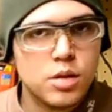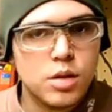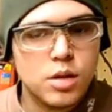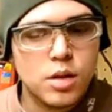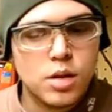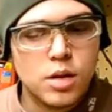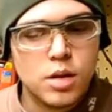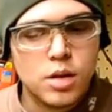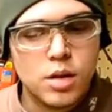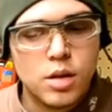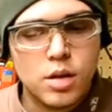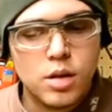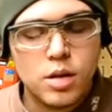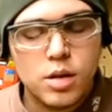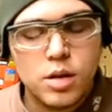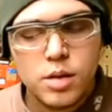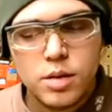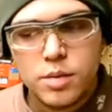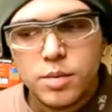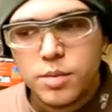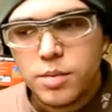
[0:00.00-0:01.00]
uh,
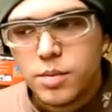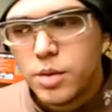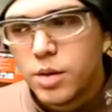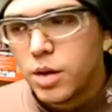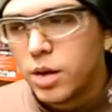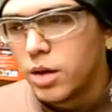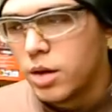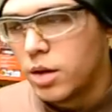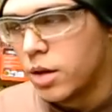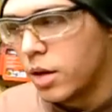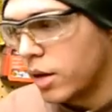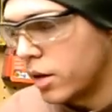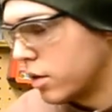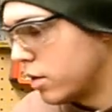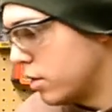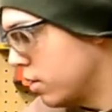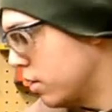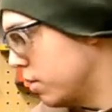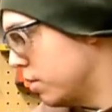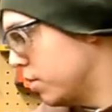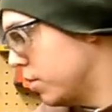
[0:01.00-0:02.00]
uh,
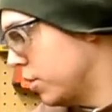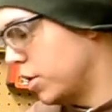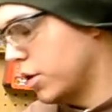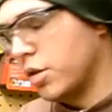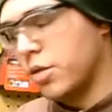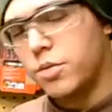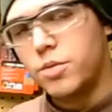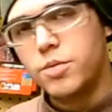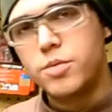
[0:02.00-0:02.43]
you know,